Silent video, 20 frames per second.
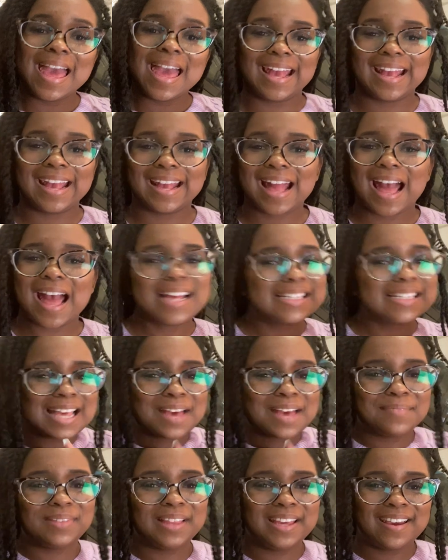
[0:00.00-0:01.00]
Hey guys,
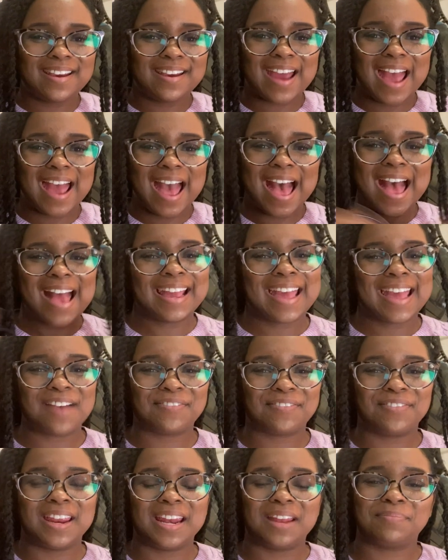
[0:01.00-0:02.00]
Emily here at
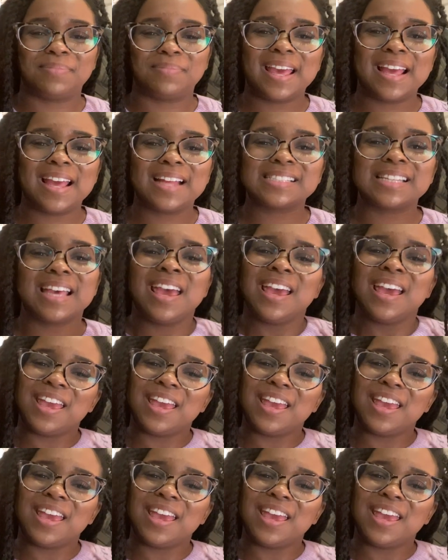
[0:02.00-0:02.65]
Caffeinated Plans.